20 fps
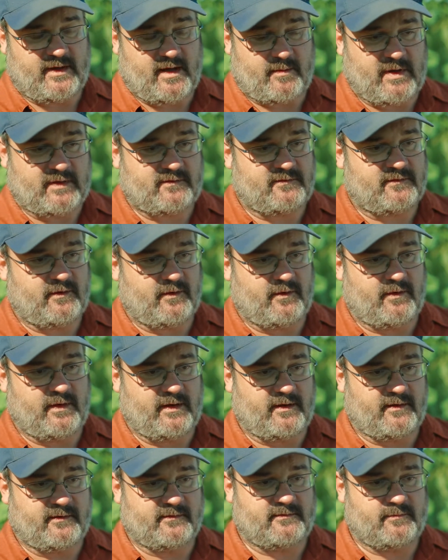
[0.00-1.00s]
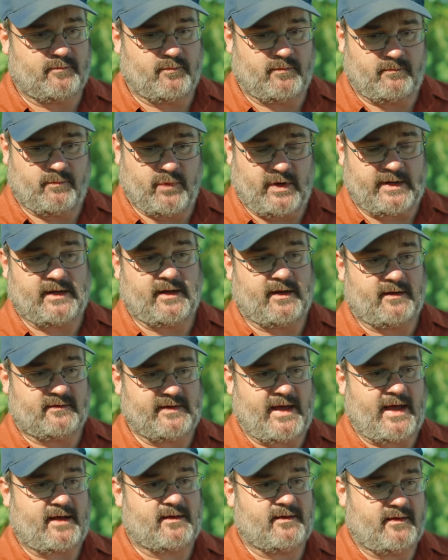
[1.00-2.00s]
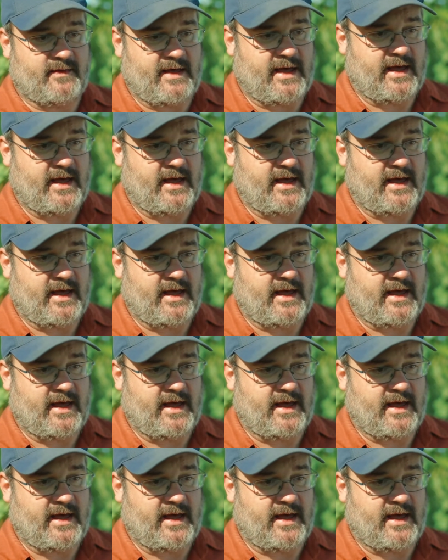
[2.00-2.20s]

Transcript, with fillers: and MSU is bringing exactly